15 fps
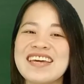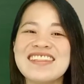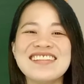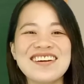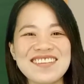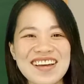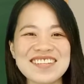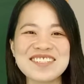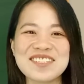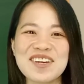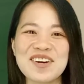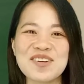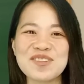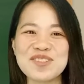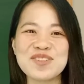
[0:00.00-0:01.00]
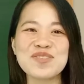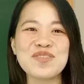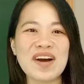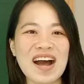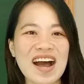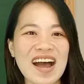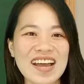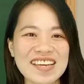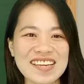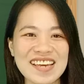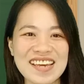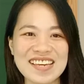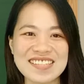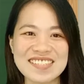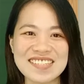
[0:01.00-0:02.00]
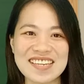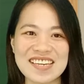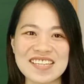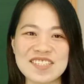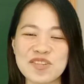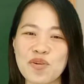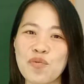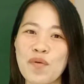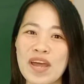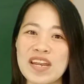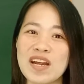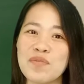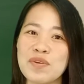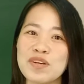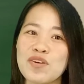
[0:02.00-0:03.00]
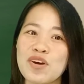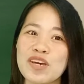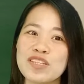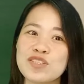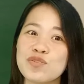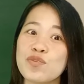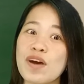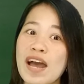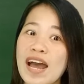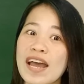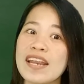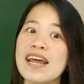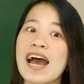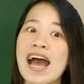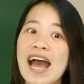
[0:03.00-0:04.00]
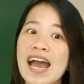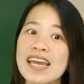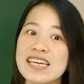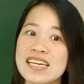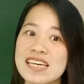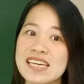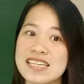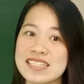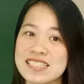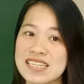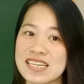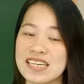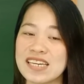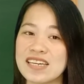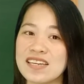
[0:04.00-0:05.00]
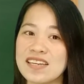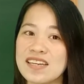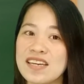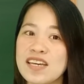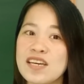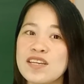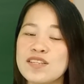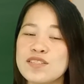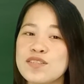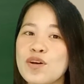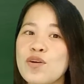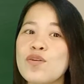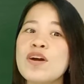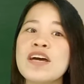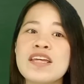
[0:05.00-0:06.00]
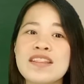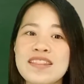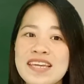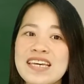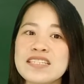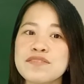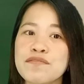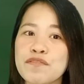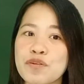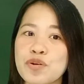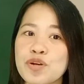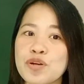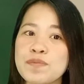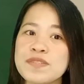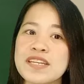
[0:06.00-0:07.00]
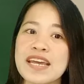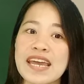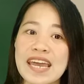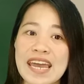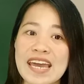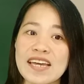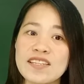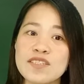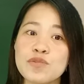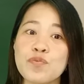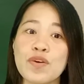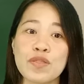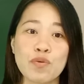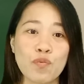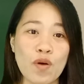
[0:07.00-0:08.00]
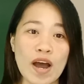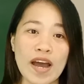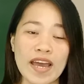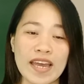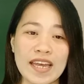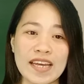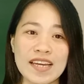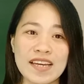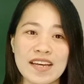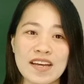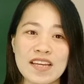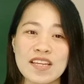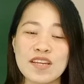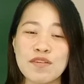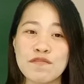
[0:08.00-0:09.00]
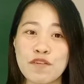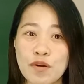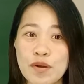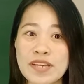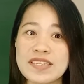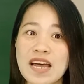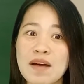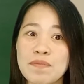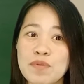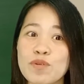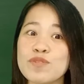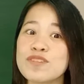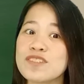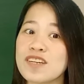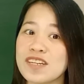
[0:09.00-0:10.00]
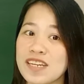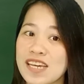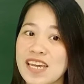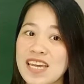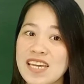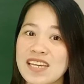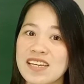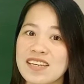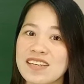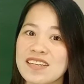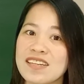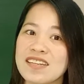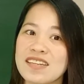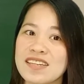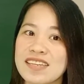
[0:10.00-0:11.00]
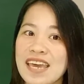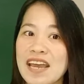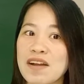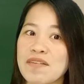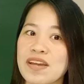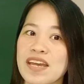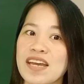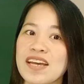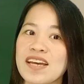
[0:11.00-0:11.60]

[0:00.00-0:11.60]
Now let's go to IED. So when are we going to add IED? So these verbs ends with Y. For example, study, carry.